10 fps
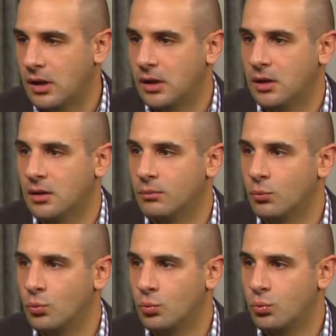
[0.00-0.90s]
um,
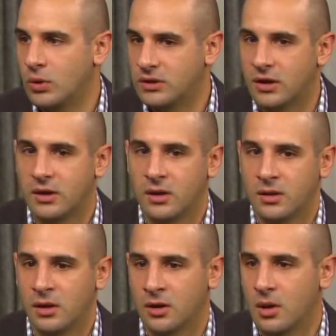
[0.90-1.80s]
we had done
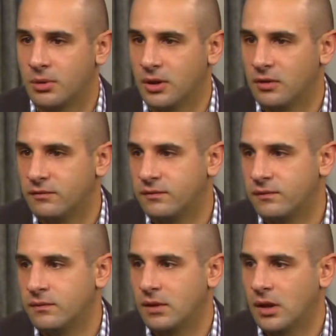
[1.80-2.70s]
a, a couple of